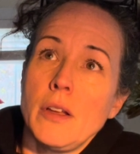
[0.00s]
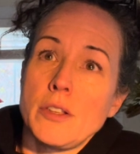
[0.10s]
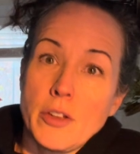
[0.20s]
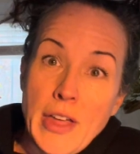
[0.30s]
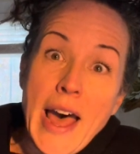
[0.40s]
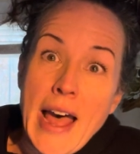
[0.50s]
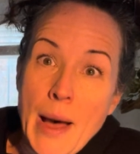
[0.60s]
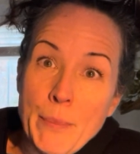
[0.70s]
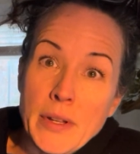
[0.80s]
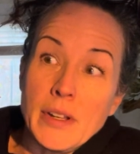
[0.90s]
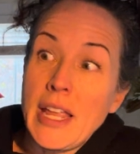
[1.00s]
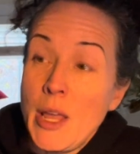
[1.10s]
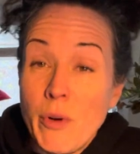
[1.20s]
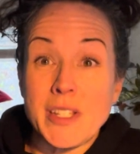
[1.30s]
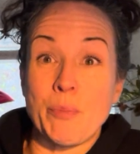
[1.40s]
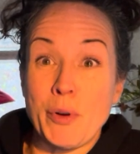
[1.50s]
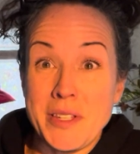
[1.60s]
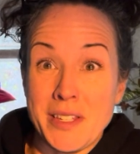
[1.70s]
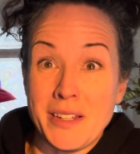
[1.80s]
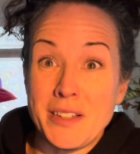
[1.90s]
So that happened. He went to
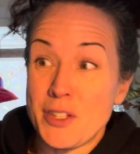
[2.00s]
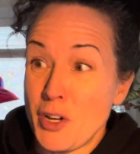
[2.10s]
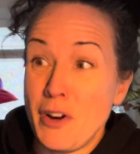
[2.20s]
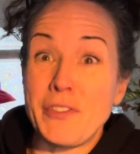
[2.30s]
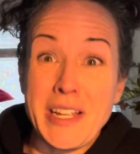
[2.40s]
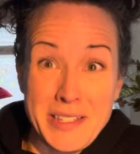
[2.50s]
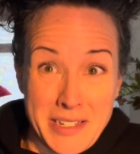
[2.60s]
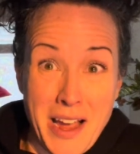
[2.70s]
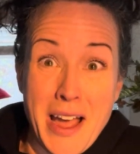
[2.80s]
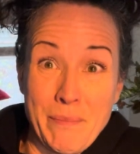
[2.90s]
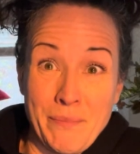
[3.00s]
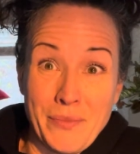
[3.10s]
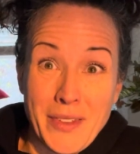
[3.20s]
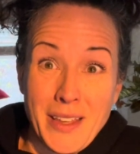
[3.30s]
prison, served his time,